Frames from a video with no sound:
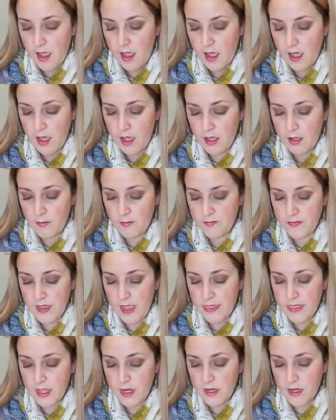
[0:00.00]
And
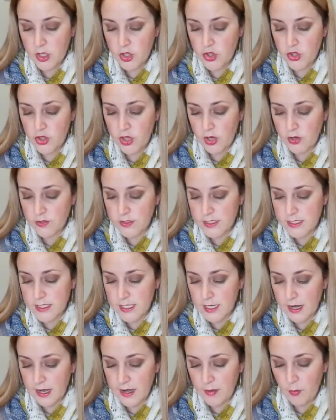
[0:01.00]
then shows
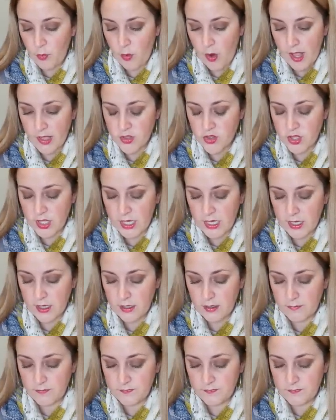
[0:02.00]
that I am watching